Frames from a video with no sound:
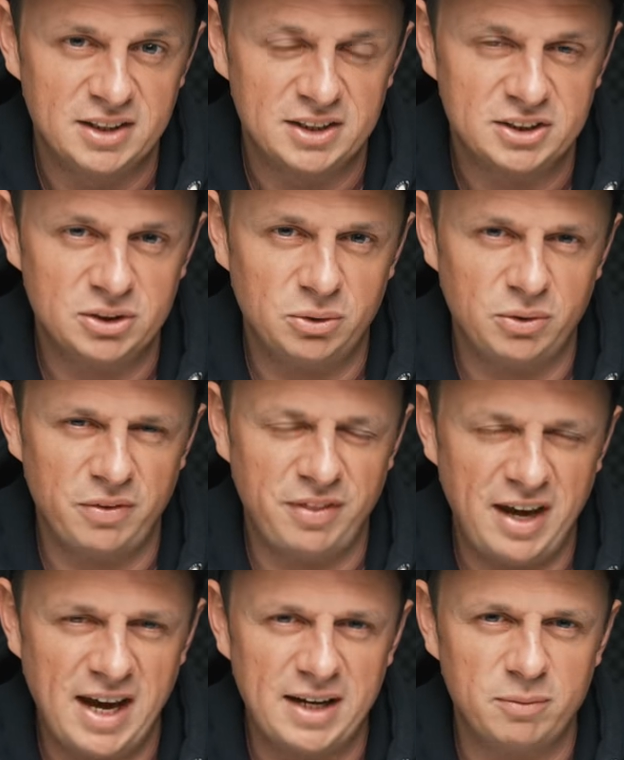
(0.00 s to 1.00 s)
So
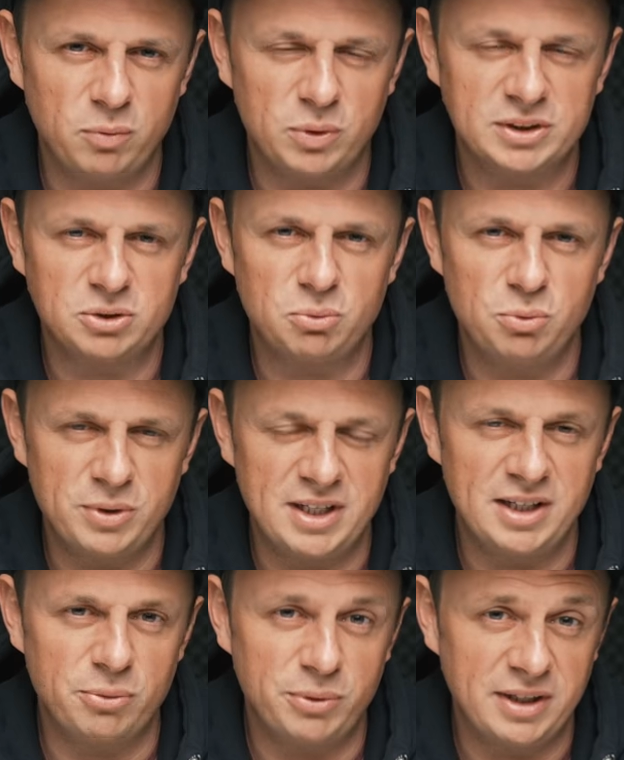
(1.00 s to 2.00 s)
that was
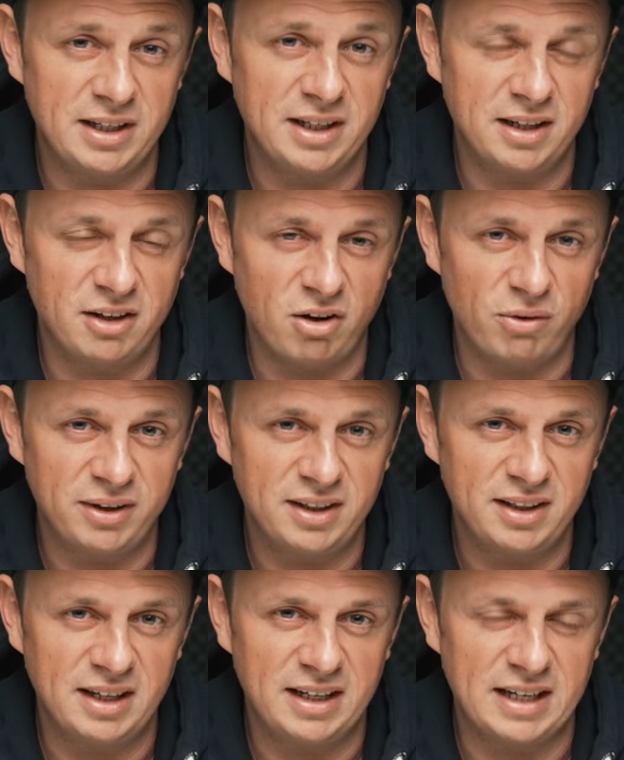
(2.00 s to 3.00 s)
really, really
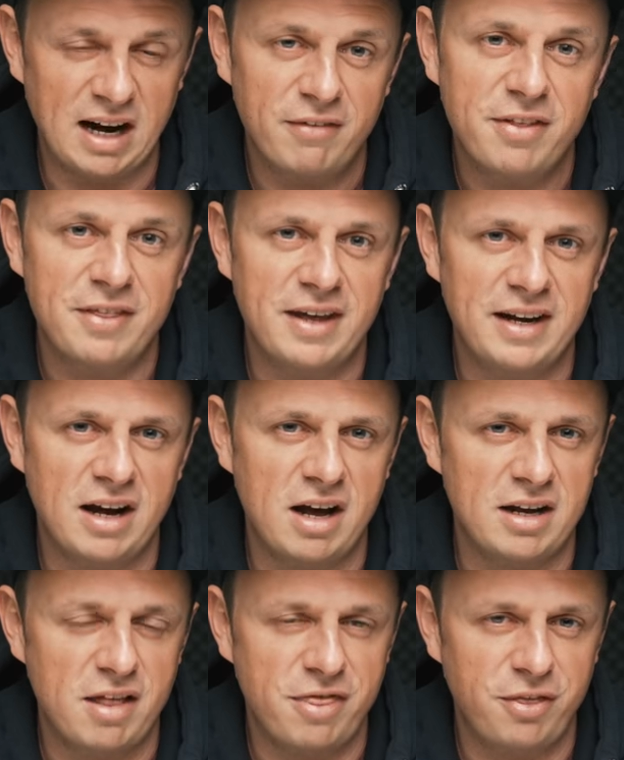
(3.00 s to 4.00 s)
annoying. And after that,
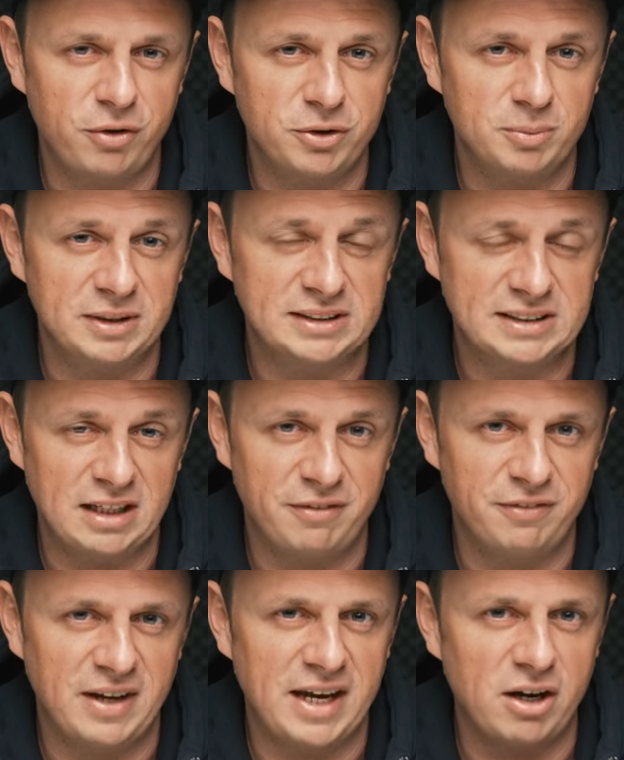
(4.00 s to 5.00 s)
I thought to
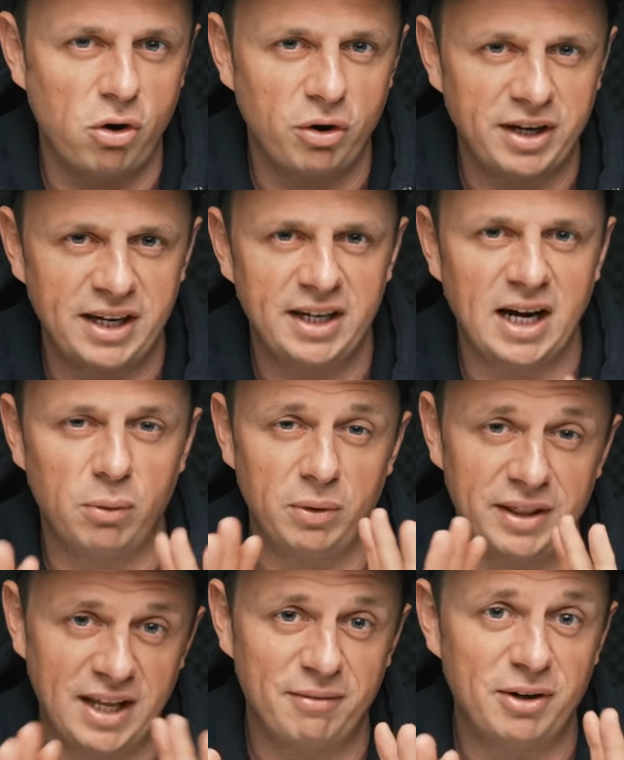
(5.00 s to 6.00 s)
myself, okay, I
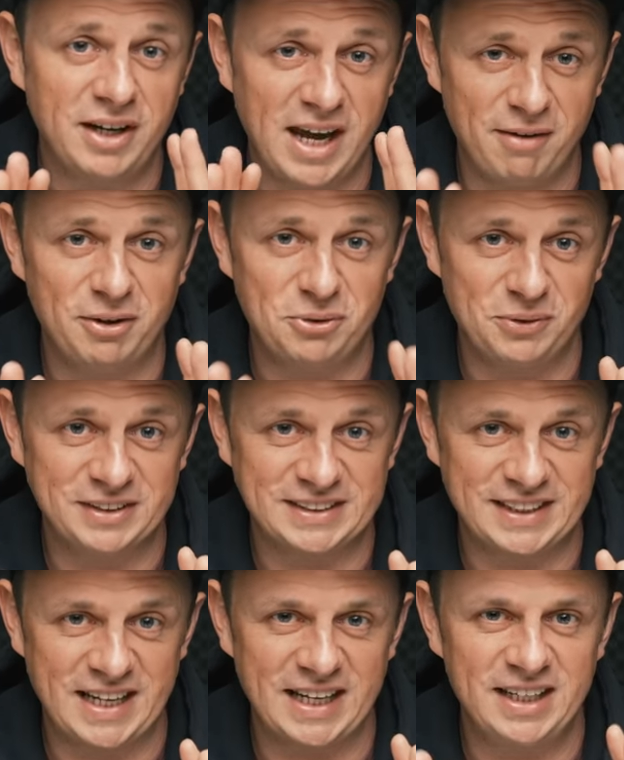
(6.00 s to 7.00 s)
will never ever do this
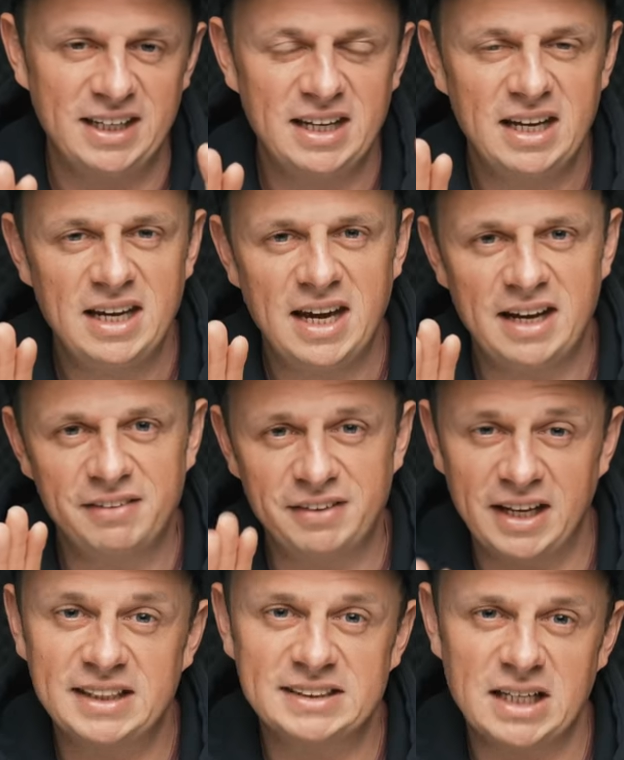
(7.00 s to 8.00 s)
again. And
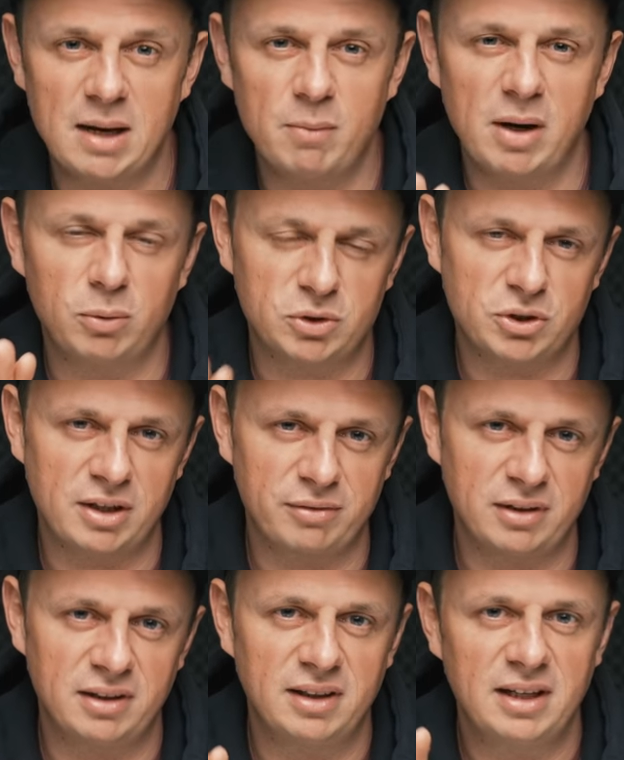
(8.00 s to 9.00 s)
next time I will
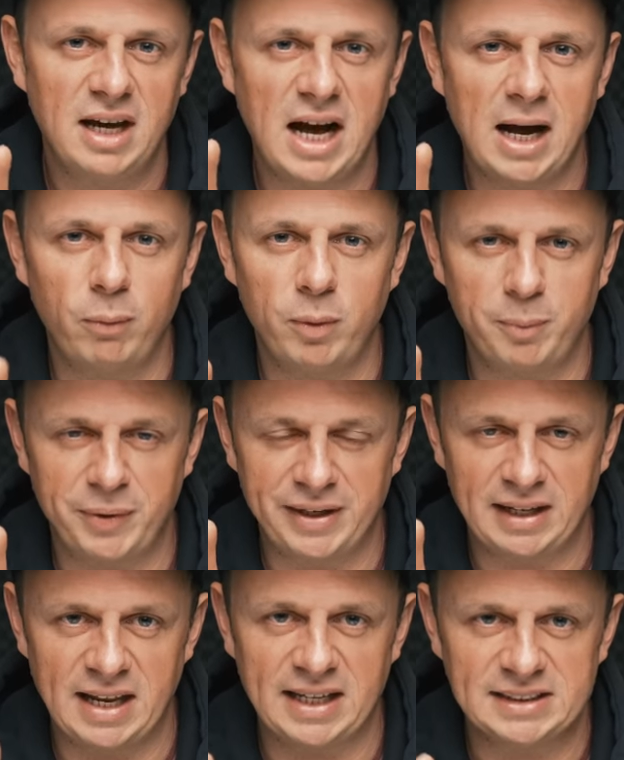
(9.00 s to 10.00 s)
travel I will
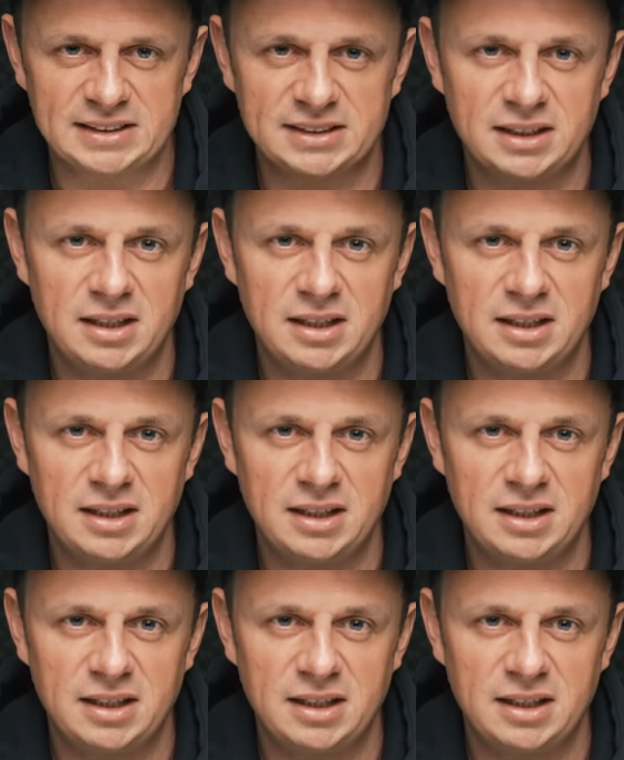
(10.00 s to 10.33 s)
bring less.